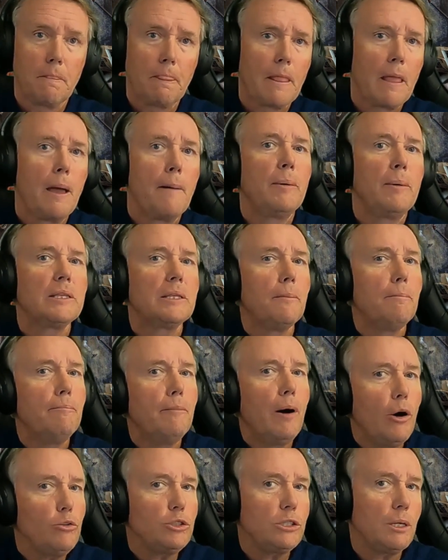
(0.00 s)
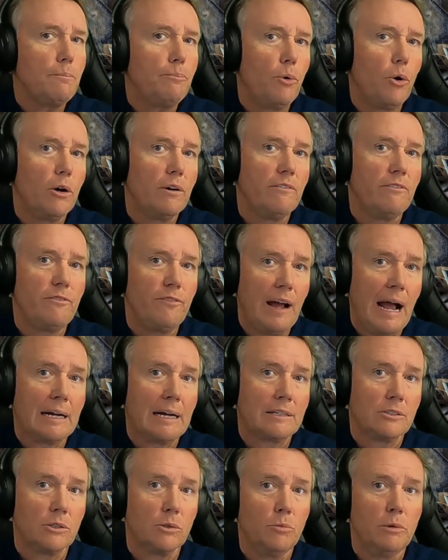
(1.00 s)
But the most important
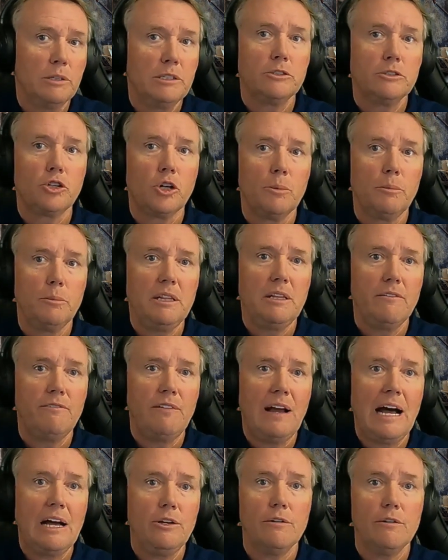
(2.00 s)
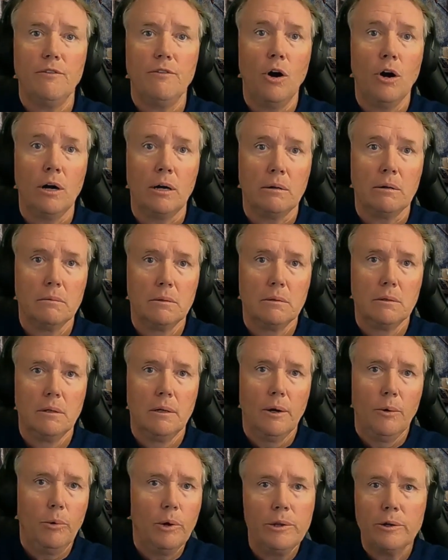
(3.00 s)
factor when determining the value of art,
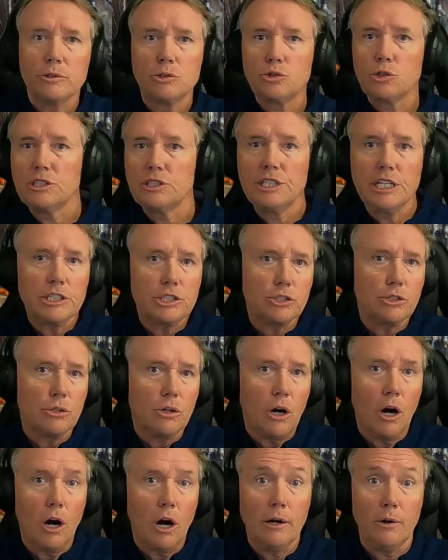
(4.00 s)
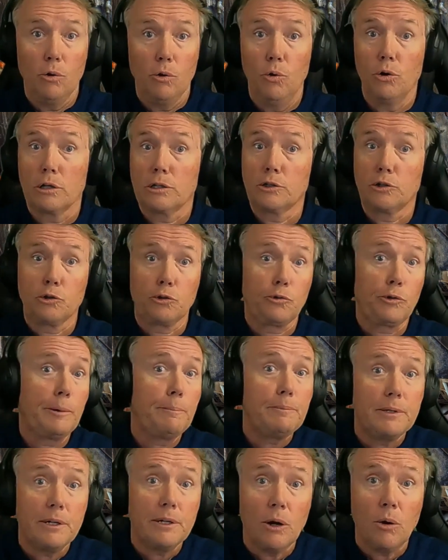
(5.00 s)
whether it's traditional art or
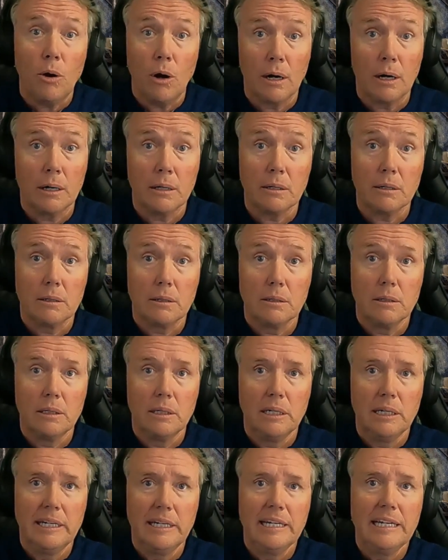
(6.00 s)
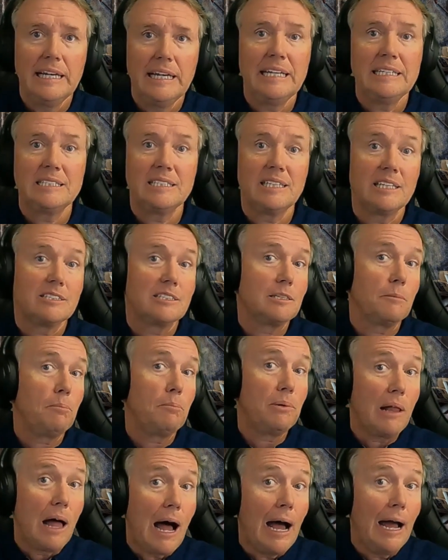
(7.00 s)
crypto art, is the
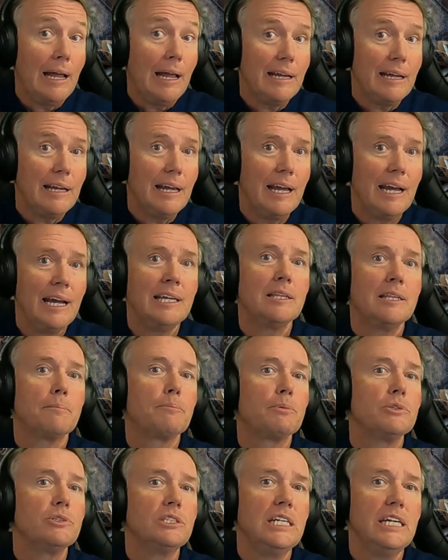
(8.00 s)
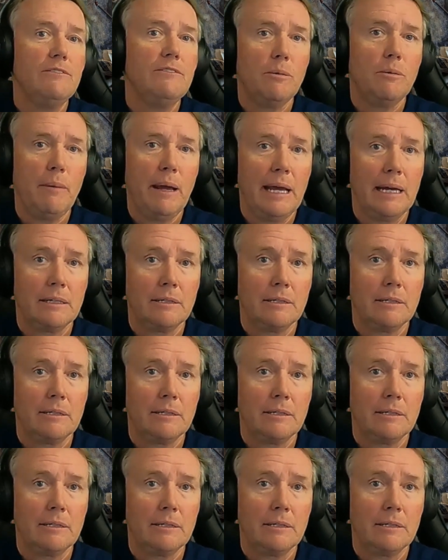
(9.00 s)
supply and the perceived demand.